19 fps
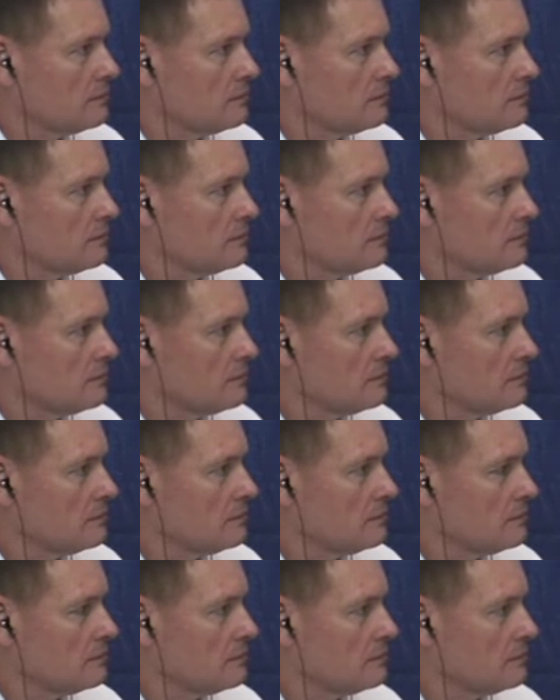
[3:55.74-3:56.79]

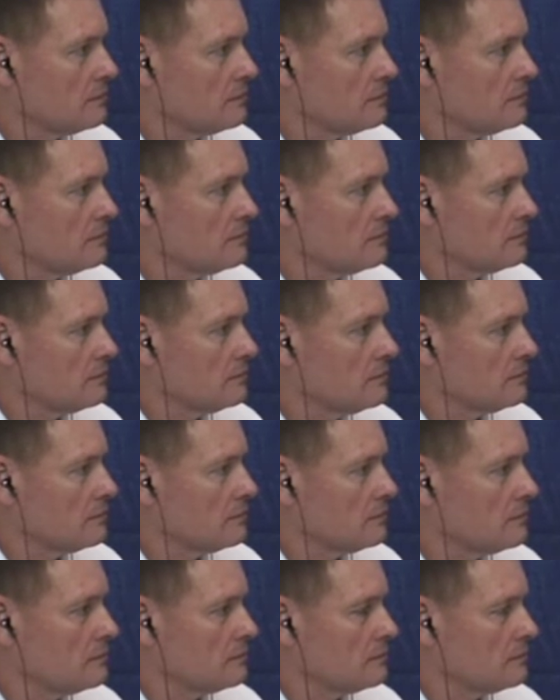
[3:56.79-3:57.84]

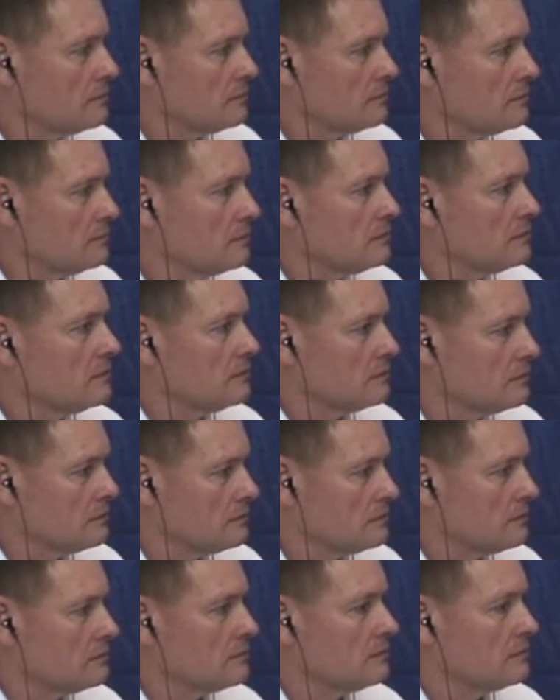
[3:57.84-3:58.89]

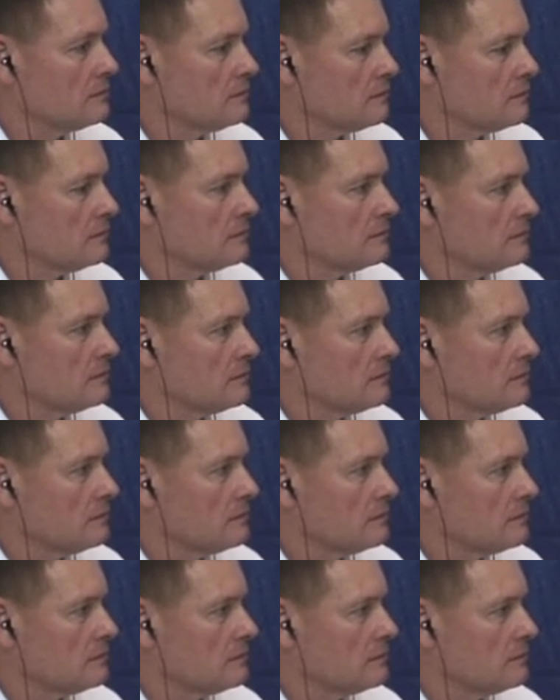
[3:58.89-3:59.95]

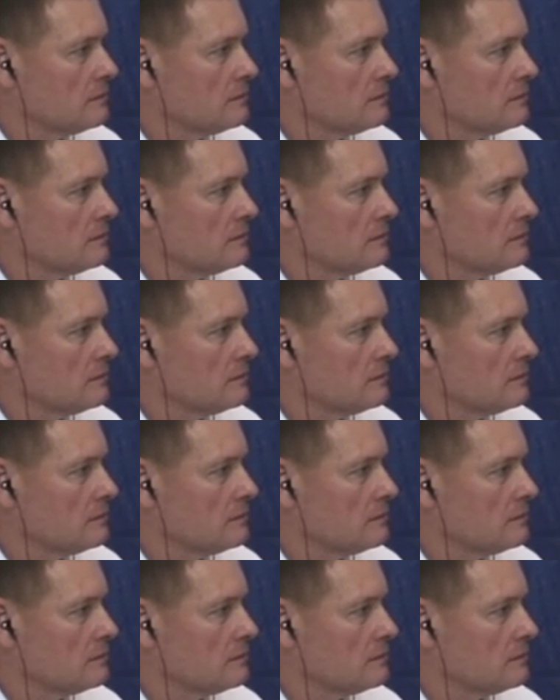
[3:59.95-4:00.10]
(not speaking)